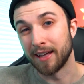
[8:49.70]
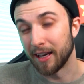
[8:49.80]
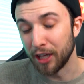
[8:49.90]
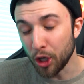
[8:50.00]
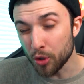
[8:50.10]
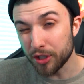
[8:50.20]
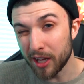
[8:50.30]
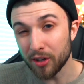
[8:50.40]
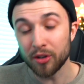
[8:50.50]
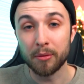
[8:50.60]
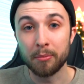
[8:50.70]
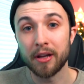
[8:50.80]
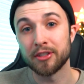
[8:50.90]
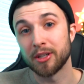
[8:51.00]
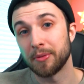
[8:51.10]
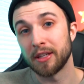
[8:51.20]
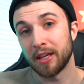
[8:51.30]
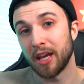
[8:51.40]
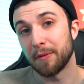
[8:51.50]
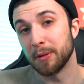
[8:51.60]
Not a huge deal, but something that
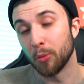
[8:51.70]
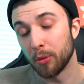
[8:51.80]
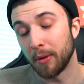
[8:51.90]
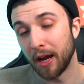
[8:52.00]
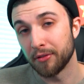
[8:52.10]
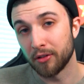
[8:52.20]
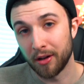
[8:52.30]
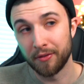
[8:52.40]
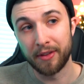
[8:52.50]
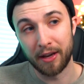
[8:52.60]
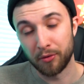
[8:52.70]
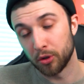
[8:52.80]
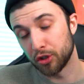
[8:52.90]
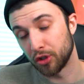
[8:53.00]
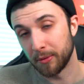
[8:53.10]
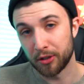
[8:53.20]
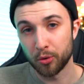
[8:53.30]
you have to be more mindful of than if you were to stream on